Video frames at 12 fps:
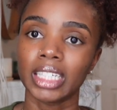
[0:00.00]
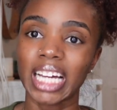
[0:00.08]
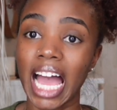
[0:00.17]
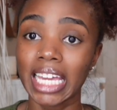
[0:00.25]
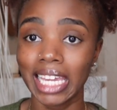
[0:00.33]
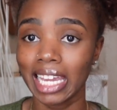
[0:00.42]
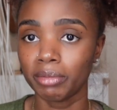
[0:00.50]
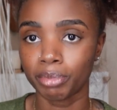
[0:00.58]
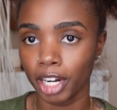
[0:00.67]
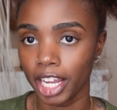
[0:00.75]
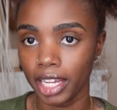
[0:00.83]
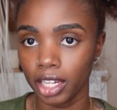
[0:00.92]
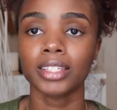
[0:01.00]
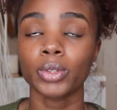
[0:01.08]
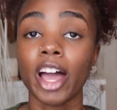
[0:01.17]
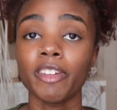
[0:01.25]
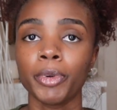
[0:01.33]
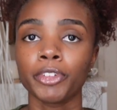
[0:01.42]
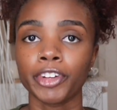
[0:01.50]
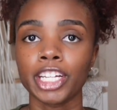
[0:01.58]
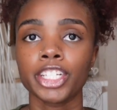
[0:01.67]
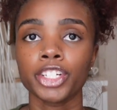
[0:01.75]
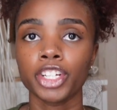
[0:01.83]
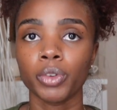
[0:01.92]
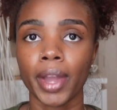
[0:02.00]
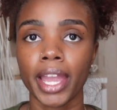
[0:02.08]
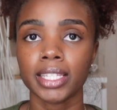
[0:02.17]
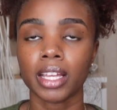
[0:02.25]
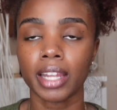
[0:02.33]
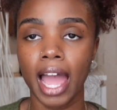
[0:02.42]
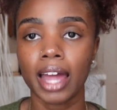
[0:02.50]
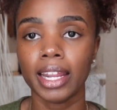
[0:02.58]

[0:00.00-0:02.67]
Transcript: I can't braid. So I've been researching ways on how